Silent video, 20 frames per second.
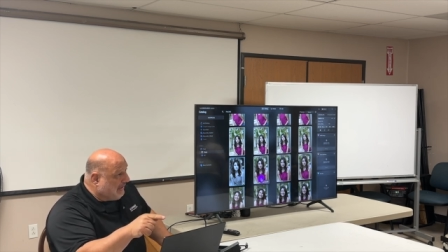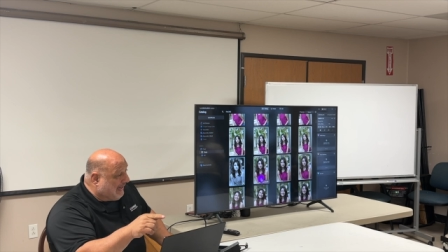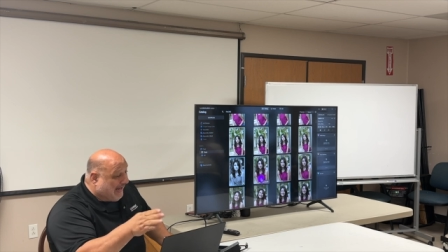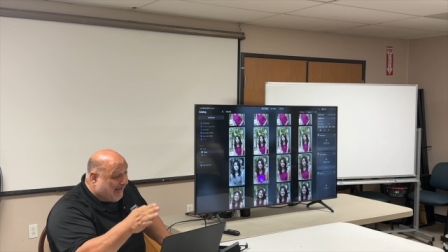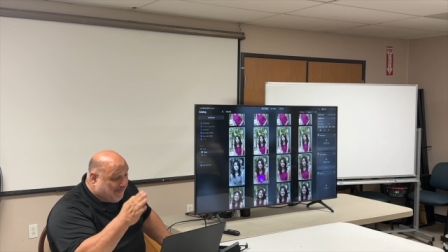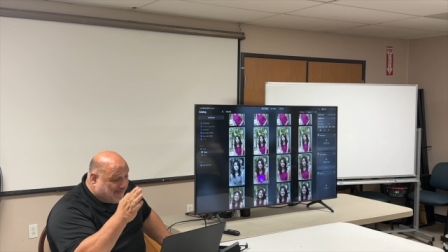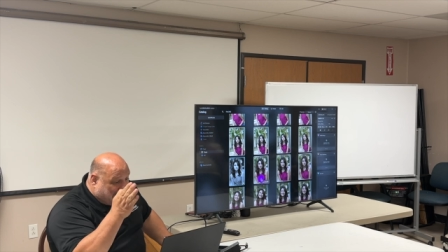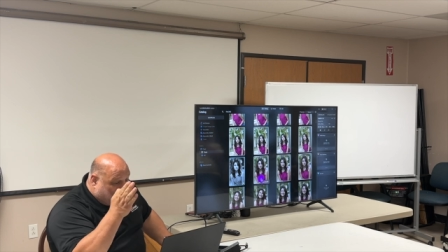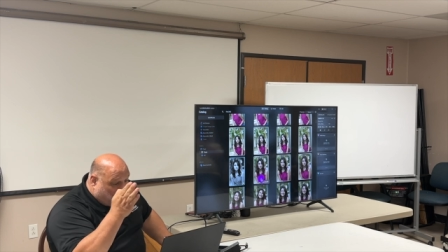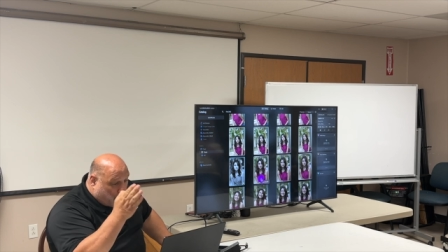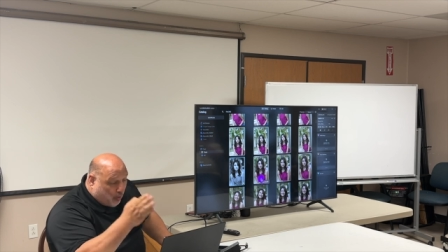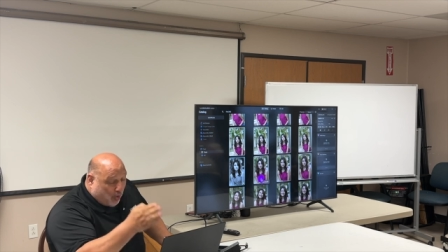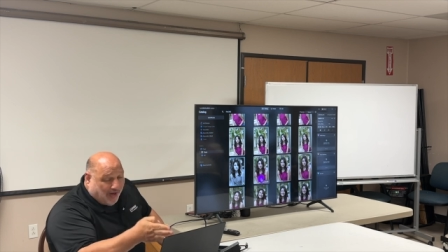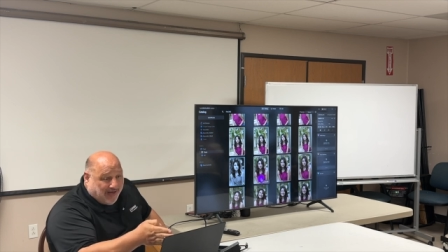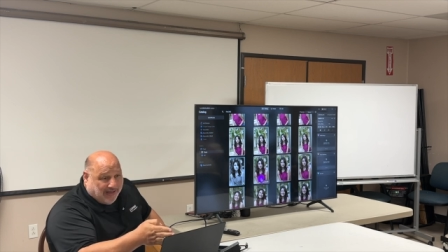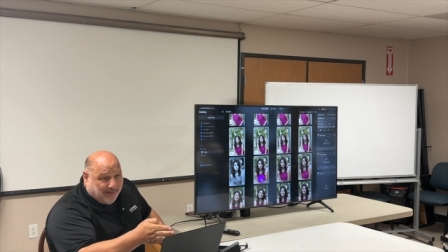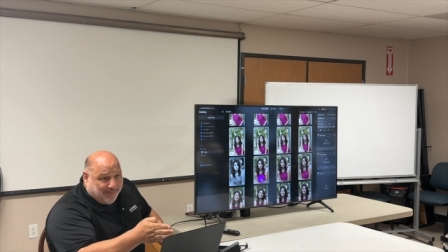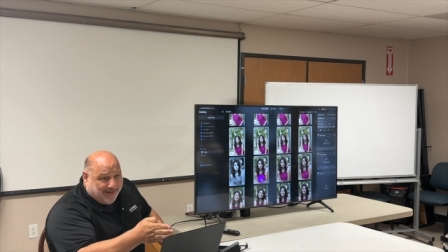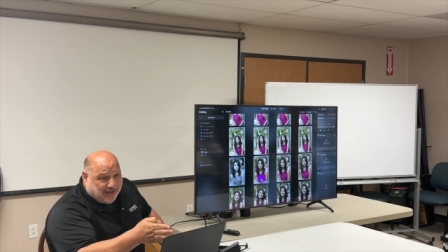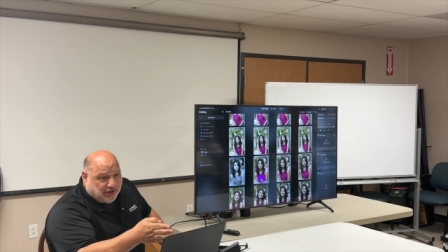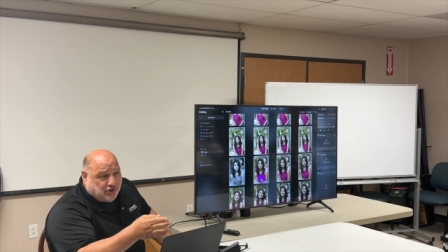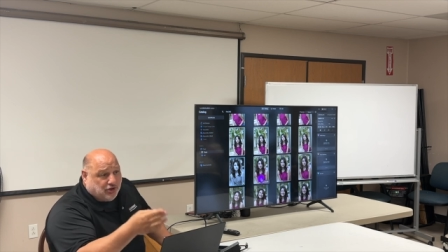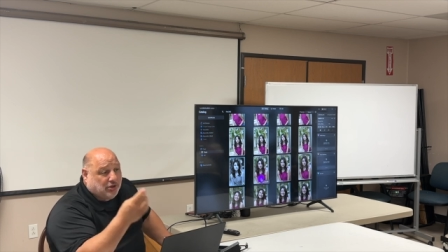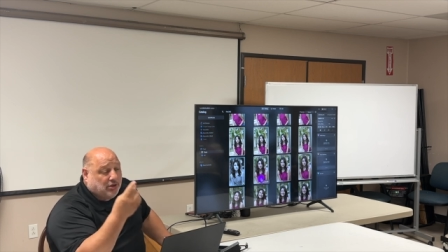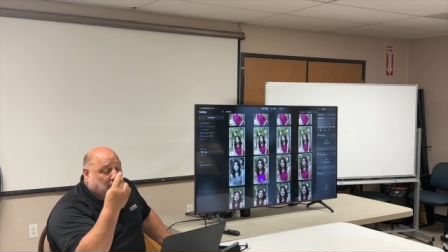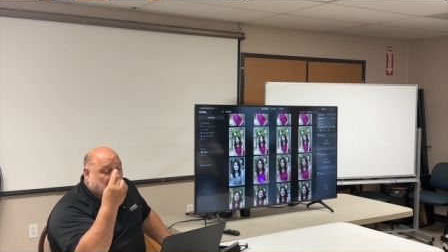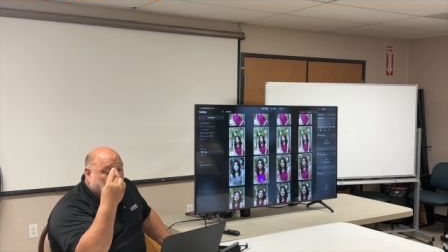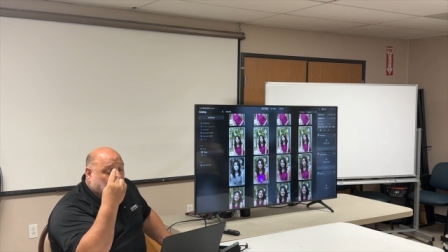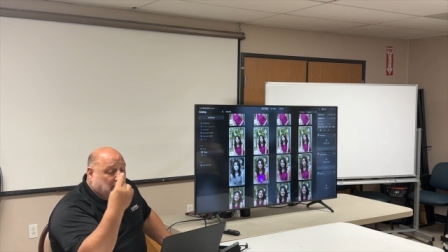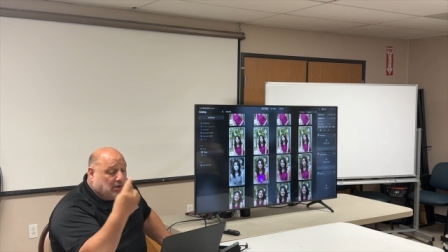on that one image,
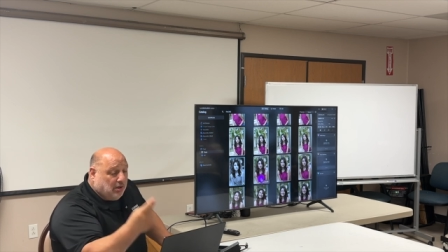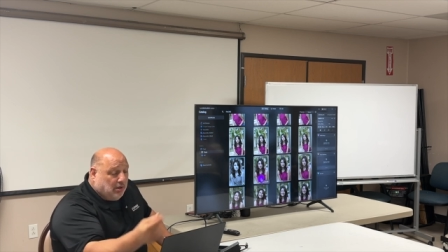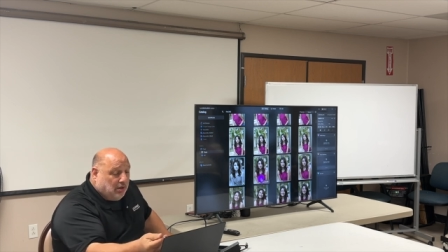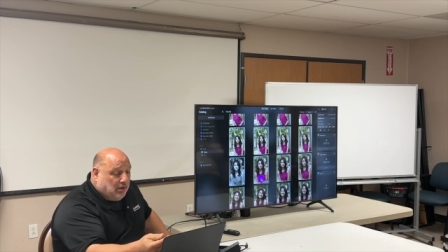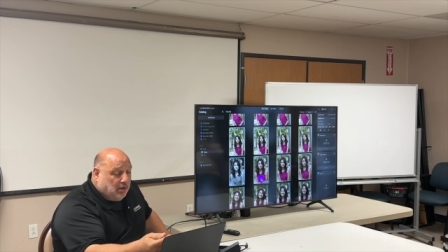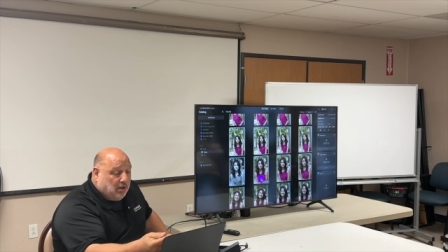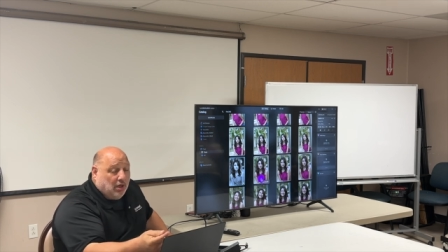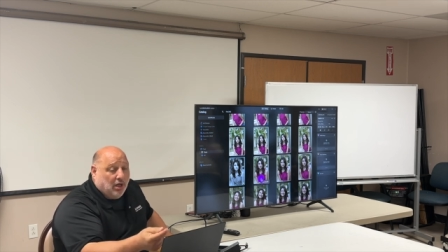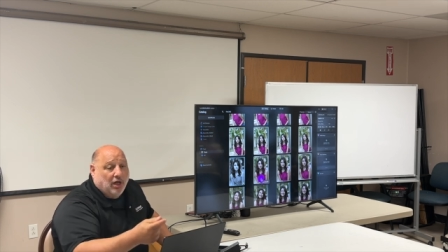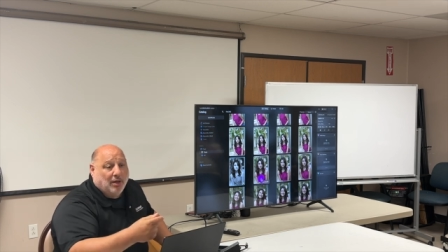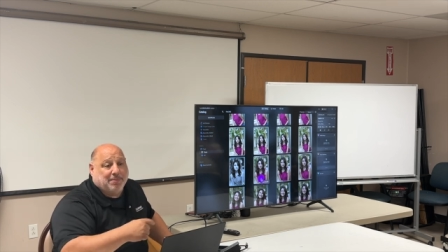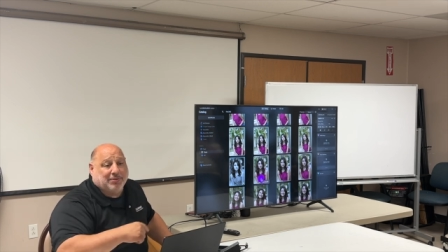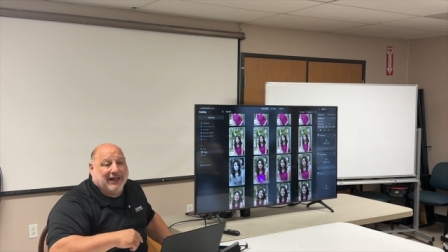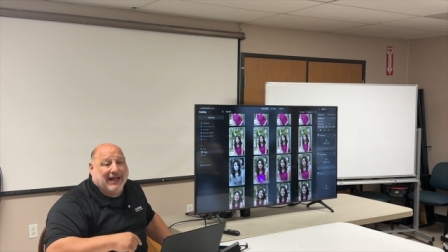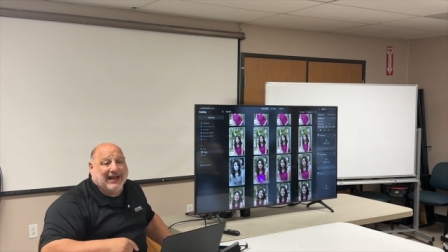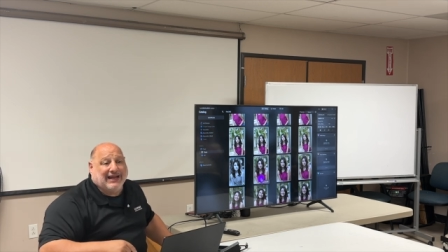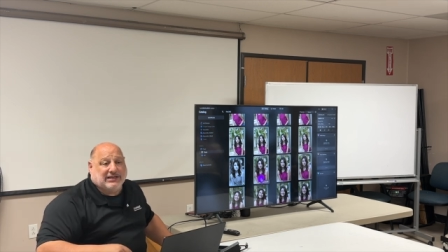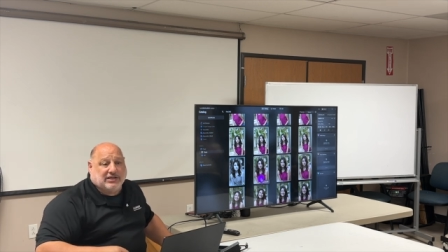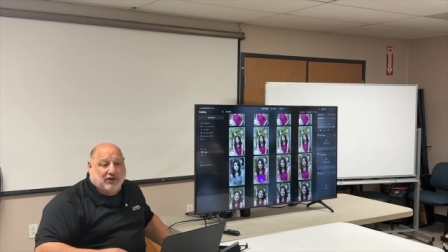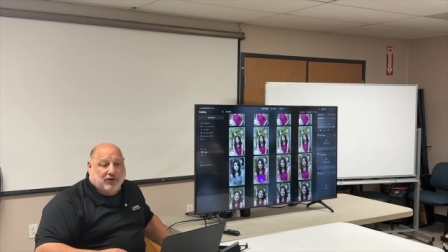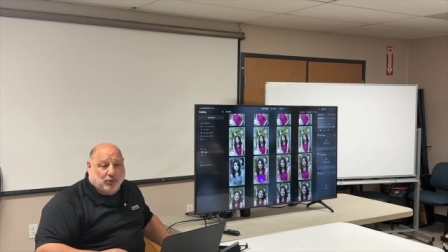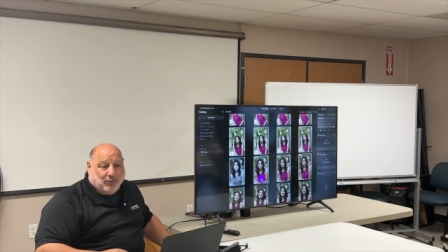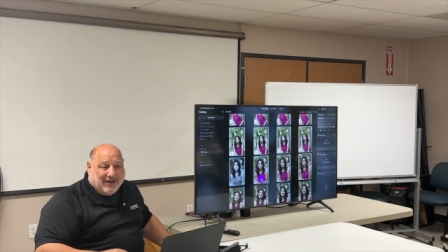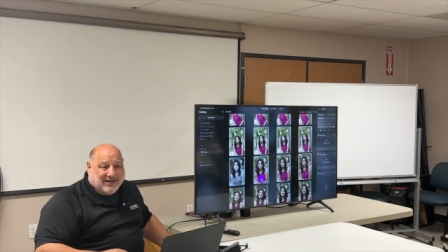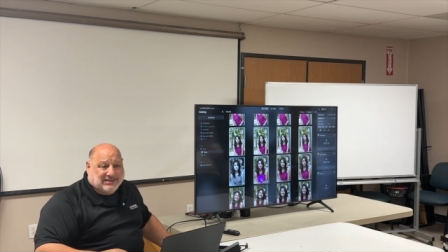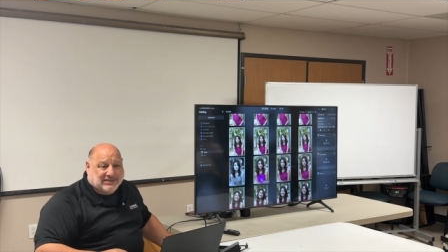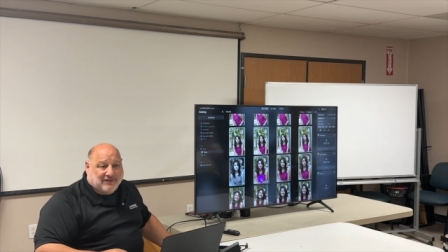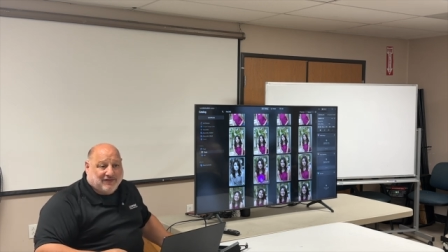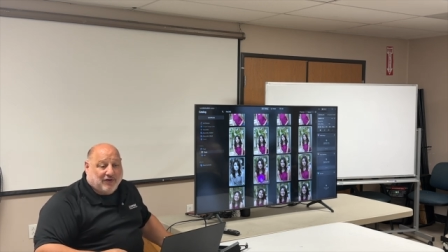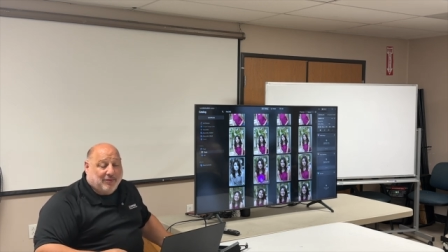apply it to the
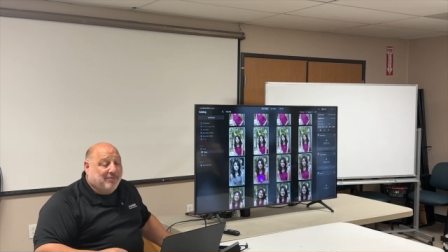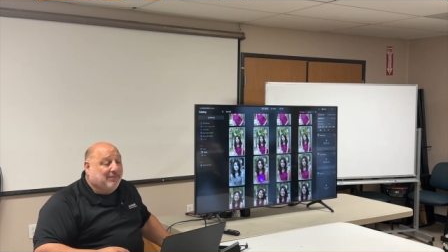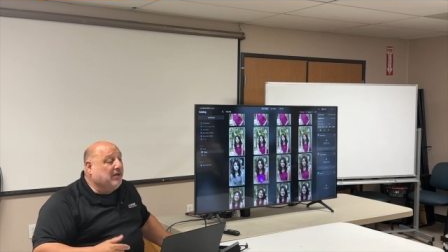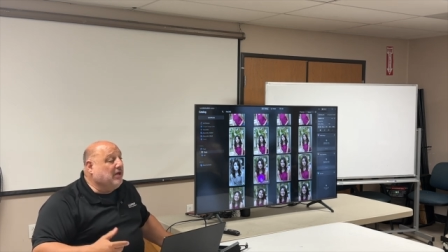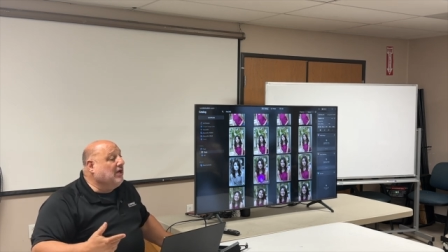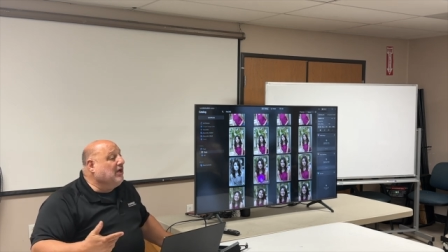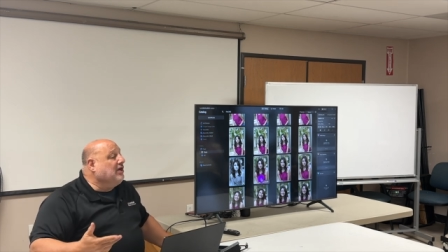rest of them.